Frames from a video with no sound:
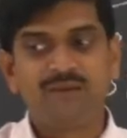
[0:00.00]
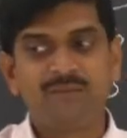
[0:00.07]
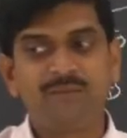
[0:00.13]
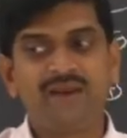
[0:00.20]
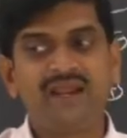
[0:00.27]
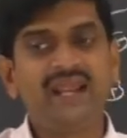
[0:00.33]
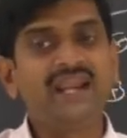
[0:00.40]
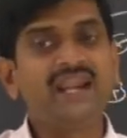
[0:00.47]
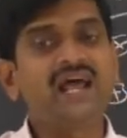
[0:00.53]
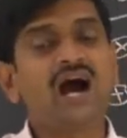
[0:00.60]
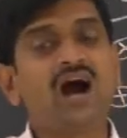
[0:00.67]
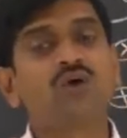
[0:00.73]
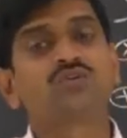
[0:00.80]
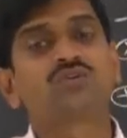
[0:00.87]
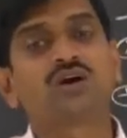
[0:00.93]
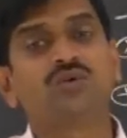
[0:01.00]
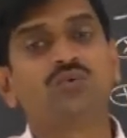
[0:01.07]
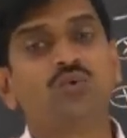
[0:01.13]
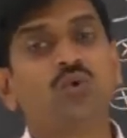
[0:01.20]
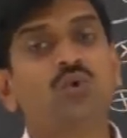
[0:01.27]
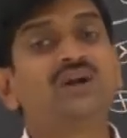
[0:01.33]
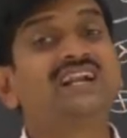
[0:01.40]
made out of
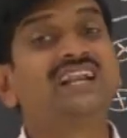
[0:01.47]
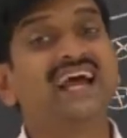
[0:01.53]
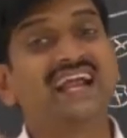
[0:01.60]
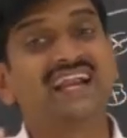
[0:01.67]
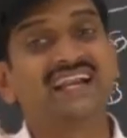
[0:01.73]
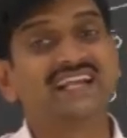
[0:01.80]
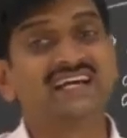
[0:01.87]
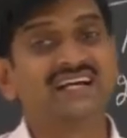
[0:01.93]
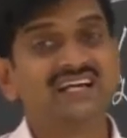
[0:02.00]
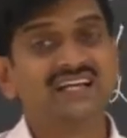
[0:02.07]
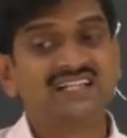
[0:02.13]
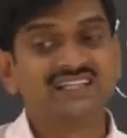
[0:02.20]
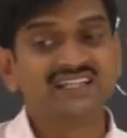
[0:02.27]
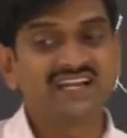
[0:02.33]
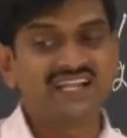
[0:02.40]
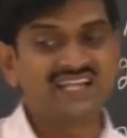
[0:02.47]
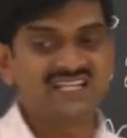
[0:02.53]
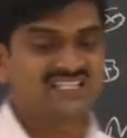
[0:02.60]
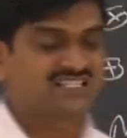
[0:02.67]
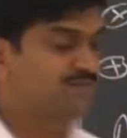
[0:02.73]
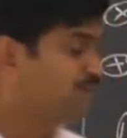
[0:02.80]
wood and that is